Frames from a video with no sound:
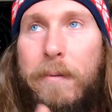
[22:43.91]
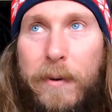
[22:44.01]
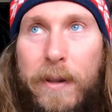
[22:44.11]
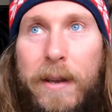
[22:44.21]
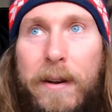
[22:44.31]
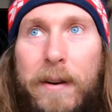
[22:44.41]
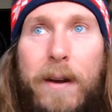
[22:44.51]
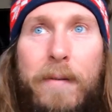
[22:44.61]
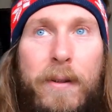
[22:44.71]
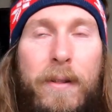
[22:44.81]
really
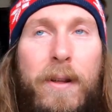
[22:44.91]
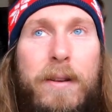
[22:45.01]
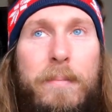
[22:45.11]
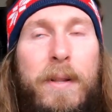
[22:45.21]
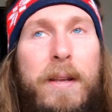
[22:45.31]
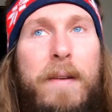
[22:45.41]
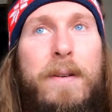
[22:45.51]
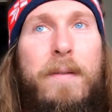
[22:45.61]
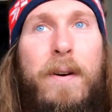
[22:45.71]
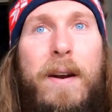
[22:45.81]
uncover the lost
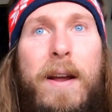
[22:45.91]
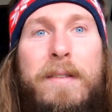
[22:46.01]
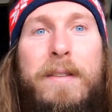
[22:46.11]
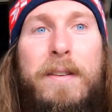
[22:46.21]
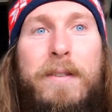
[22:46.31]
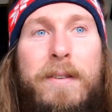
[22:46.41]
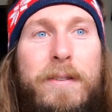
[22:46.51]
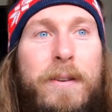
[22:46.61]
beliefs of our ancestors.